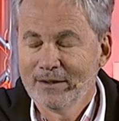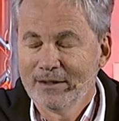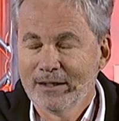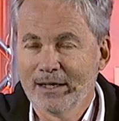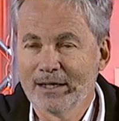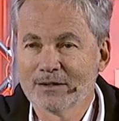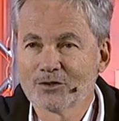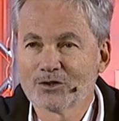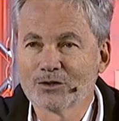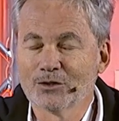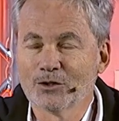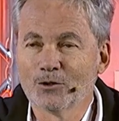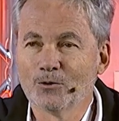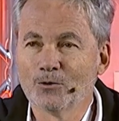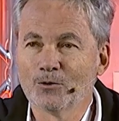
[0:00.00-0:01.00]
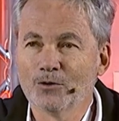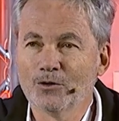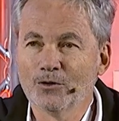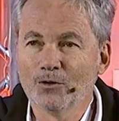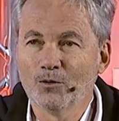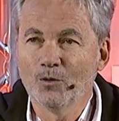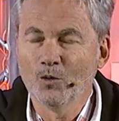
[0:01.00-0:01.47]
And so,
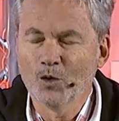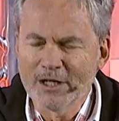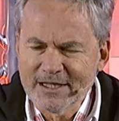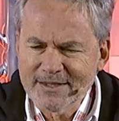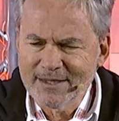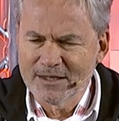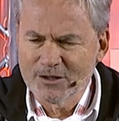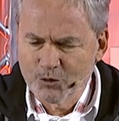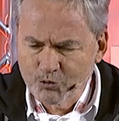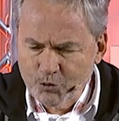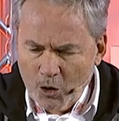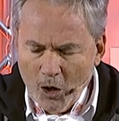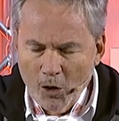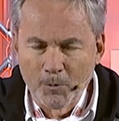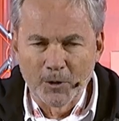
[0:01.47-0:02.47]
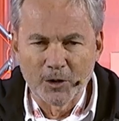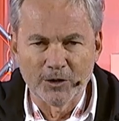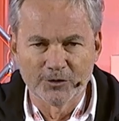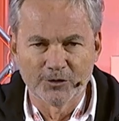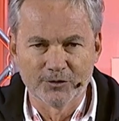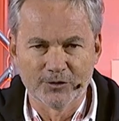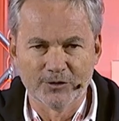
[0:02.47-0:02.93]
what is this
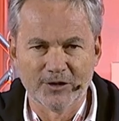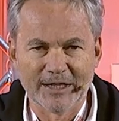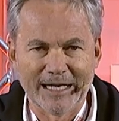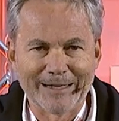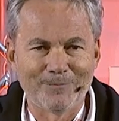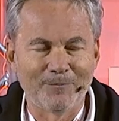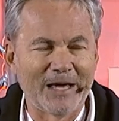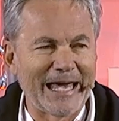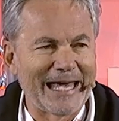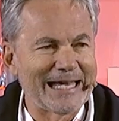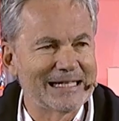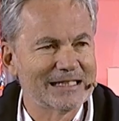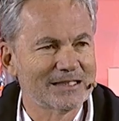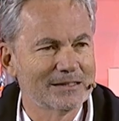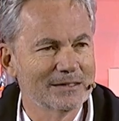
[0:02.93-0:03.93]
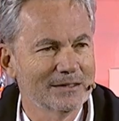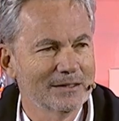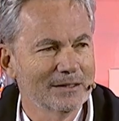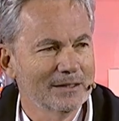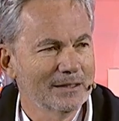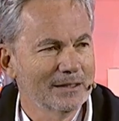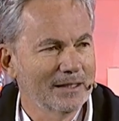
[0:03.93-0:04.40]
robot that makes
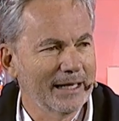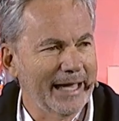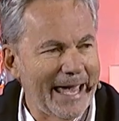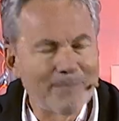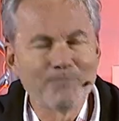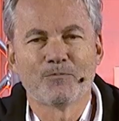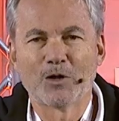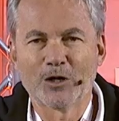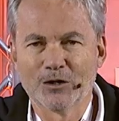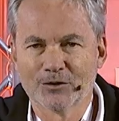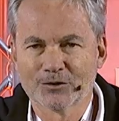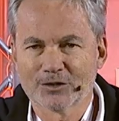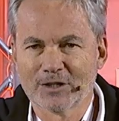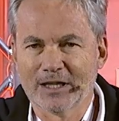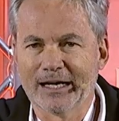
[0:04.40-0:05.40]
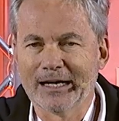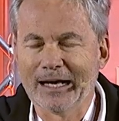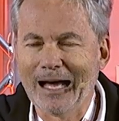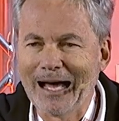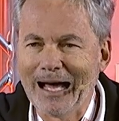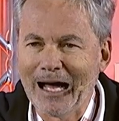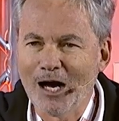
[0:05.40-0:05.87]
embryos? Like,
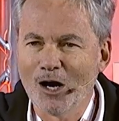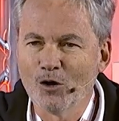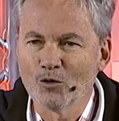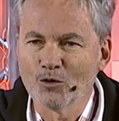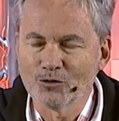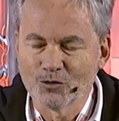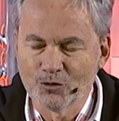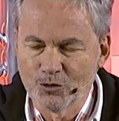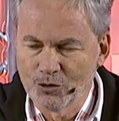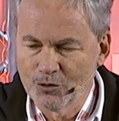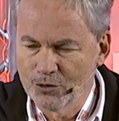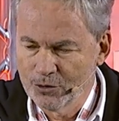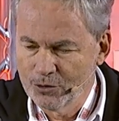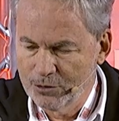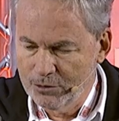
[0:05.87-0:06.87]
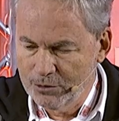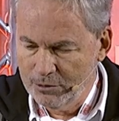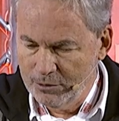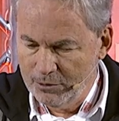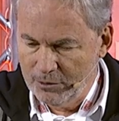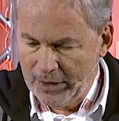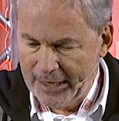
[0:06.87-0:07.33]
how do you
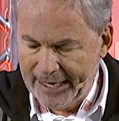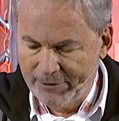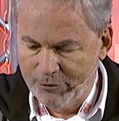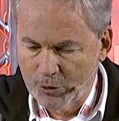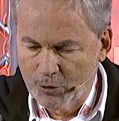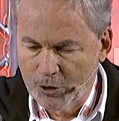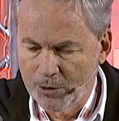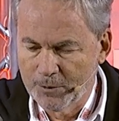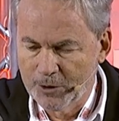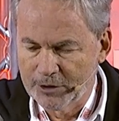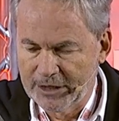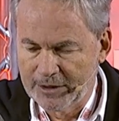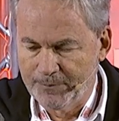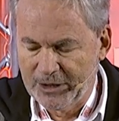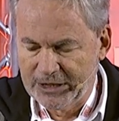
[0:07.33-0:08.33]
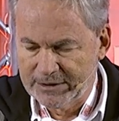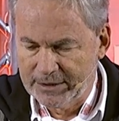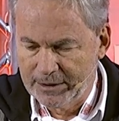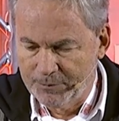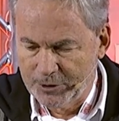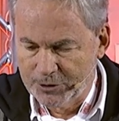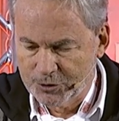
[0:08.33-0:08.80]
have a robot that makes
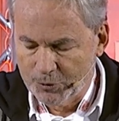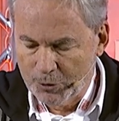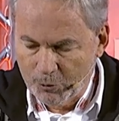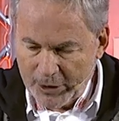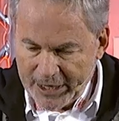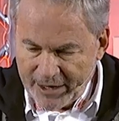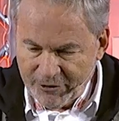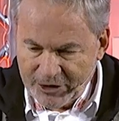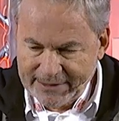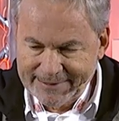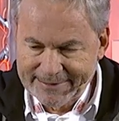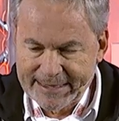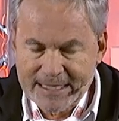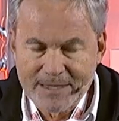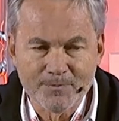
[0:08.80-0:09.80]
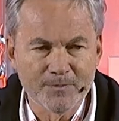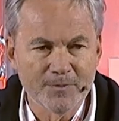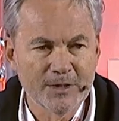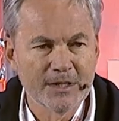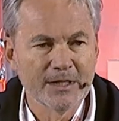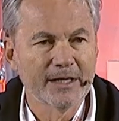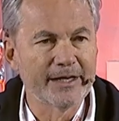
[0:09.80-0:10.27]
embryos? Well, we have a team
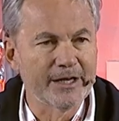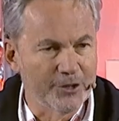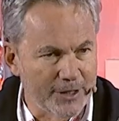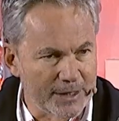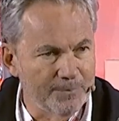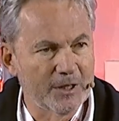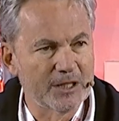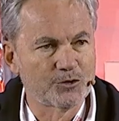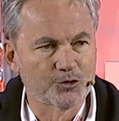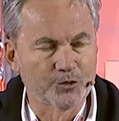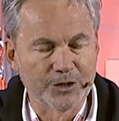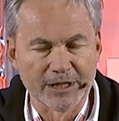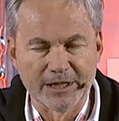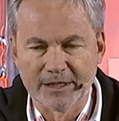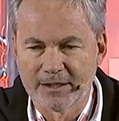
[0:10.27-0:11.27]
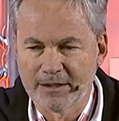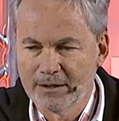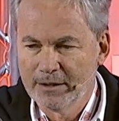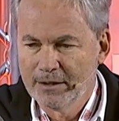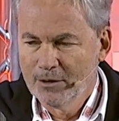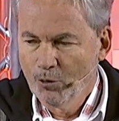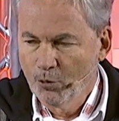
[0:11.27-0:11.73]
here in Madrid
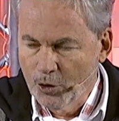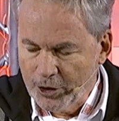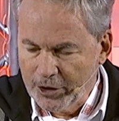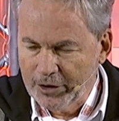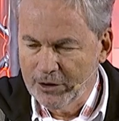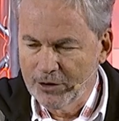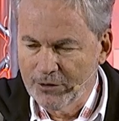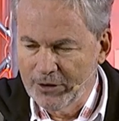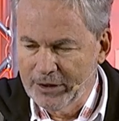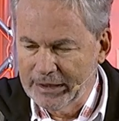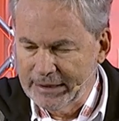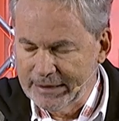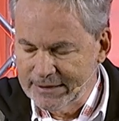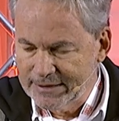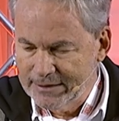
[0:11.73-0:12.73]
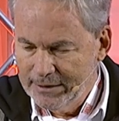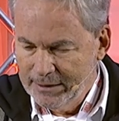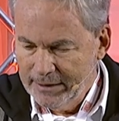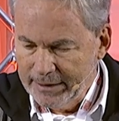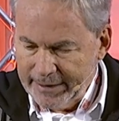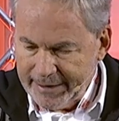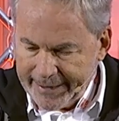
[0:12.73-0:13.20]
working on these,
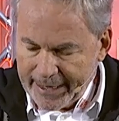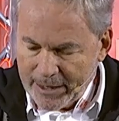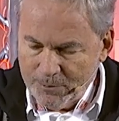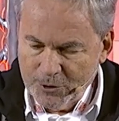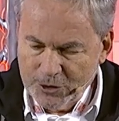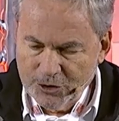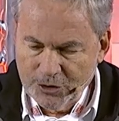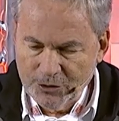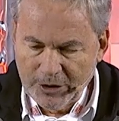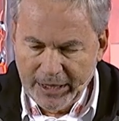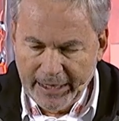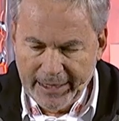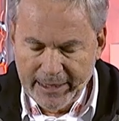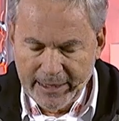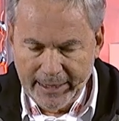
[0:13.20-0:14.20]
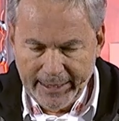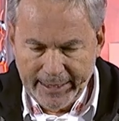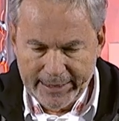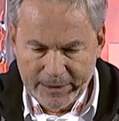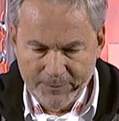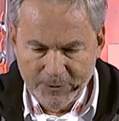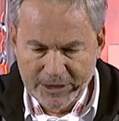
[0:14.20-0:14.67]
in Cambridge, UK,
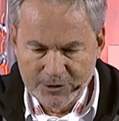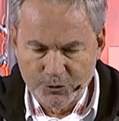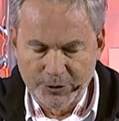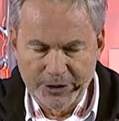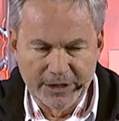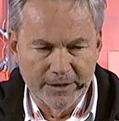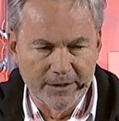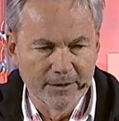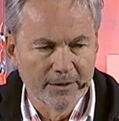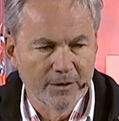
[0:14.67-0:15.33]
and in Madrid.